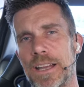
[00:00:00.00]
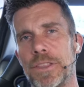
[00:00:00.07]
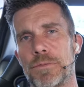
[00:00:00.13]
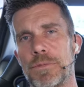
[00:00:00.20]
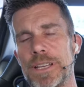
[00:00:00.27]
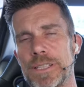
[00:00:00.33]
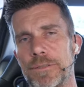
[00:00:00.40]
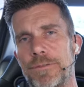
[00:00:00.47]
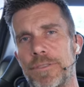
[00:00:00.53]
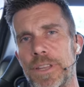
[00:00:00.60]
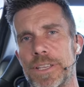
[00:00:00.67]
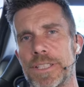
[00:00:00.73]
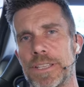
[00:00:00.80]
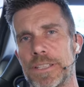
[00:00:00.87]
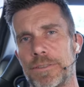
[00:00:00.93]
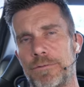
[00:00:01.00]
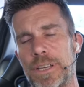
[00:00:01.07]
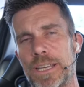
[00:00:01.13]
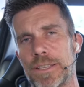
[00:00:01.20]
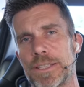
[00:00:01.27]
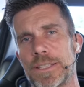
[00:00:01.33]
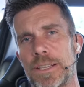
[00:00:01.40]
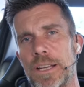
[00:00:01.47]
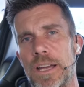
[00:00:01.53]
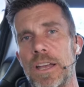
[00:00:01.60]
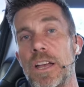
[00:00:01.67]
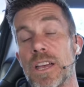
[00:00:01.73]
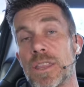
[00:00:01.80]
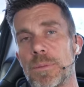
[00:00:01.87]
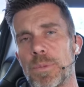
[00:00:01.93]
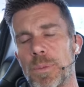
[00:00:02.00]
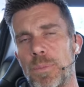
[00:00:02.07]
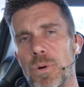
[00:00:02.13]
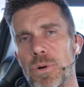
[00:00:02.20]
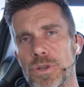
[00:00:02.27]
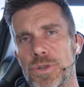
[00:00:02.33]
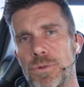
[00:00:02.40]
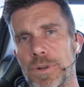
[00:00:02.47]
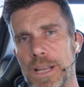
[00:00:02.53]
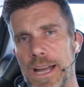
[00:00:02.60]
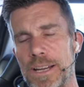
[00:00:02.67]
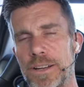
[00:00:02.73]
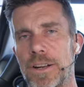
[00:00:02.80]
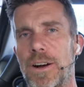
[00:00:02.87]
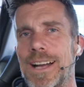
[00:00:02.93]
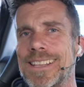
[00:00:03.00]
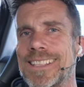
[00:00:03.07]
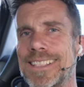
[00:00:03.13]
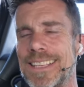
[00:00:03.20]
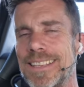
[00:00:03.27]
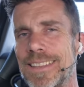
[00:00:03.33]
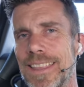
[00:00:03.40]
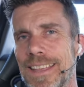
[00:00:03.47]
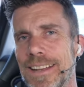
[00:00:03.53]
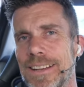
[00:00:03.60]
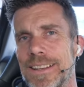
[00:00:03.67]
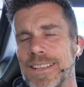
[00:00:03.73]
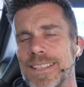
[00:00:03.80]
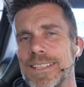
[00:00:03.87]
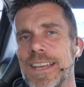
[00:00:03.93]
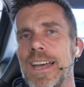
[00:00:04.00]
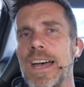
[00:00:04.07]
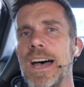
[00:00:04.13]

And the reason for this is if we consider the proportional gain, I said that it is